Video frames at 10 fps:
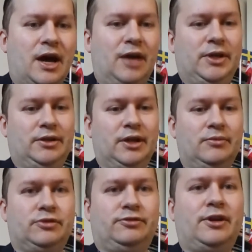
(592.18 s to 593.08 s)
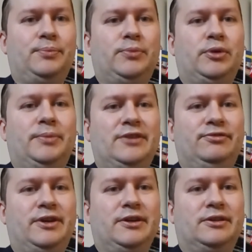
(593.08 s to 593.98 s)
I mean, some people might
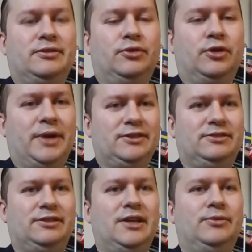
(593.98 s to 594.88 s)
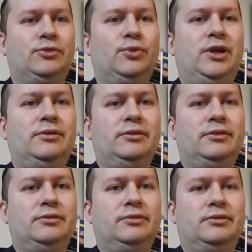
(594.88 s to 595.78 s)
think or might say that,
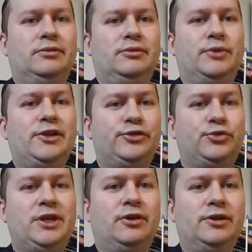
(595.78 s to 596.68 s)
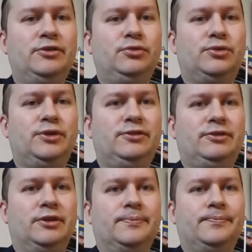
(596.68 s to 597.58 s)
well, Swede, aren't you a
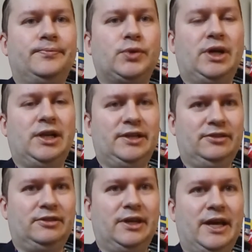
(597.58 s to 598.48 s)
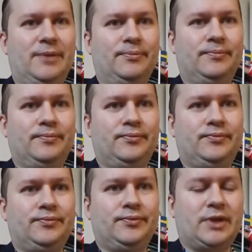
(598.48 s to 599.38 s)
Christian? Well, yes, I am.
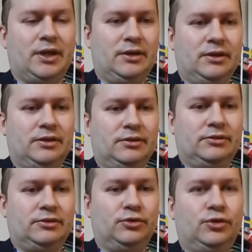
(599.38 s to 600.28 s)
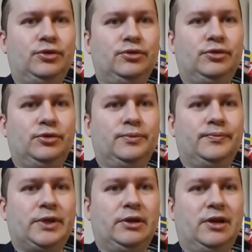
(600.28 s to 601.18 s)
So shouldn't you
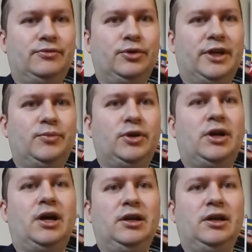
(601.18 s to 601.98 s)
love your neighbor?